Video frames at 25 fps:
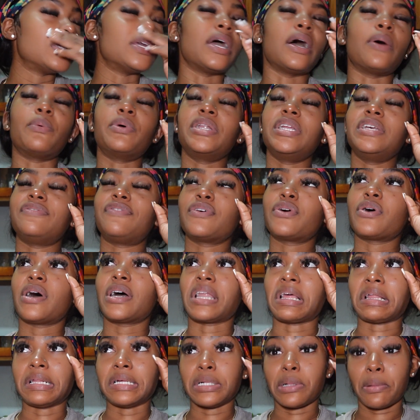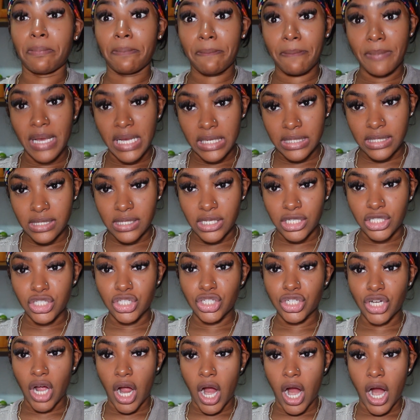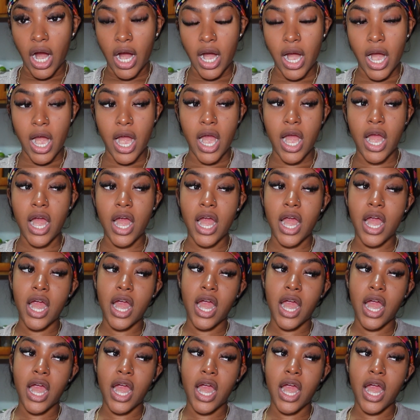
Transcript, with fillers: yeah, we need to go on a little mason jar